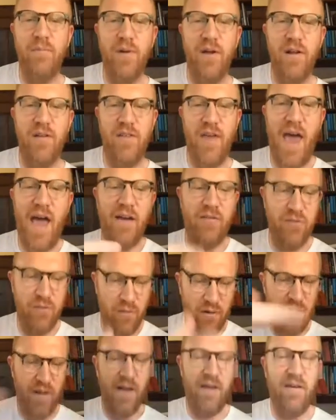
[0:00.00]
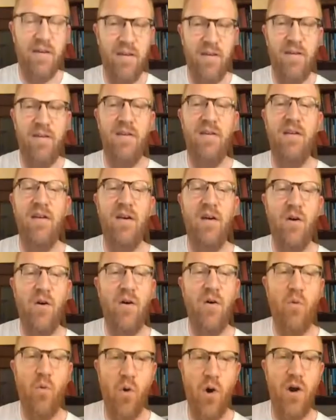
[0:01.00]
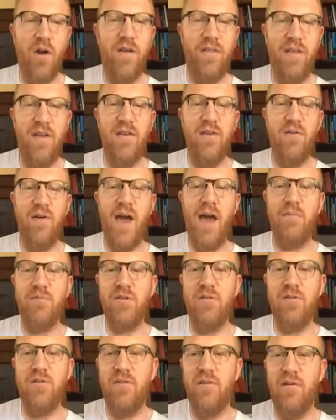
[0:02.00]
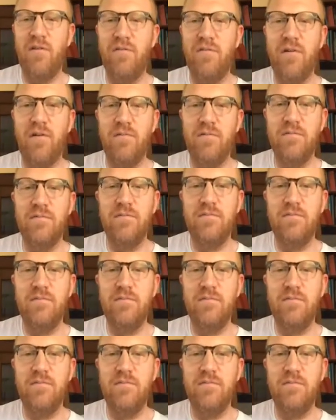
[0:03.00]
but it's actual like work that you capture with your phone.